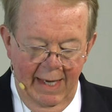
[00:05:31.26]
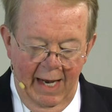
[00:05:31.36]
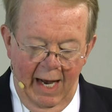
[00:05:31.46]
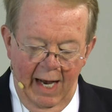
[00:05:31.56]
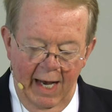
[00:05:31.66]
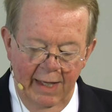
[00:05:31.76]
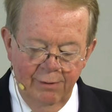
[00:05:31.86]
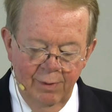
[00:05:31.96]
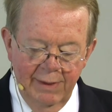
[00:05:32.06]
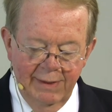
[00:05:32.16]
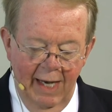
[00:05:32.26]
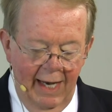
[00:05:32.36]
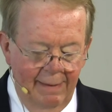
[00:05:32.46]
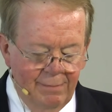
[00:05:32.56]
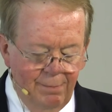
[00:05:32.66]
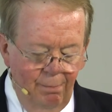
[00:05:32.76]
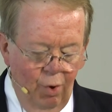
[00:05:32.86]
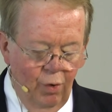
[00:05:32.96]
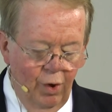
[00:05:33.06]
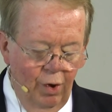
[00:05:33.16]
100 times
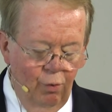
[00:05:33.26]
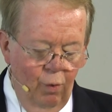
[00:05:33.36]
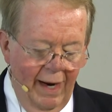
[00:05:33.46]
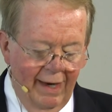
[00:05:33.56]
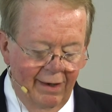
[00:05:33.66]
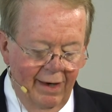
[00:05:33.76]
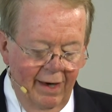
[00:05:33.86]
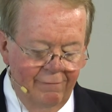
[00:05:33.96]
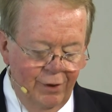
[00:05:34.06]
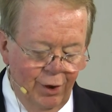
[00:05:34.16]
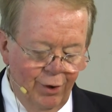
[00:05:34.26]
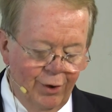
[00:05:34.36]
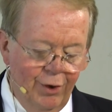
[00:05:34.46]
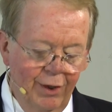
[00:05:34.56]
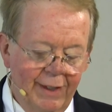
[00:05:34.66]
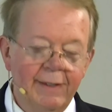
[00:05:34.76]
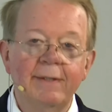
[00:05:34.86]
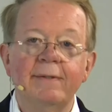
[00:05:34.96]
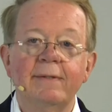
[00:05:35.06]
more aware of your good.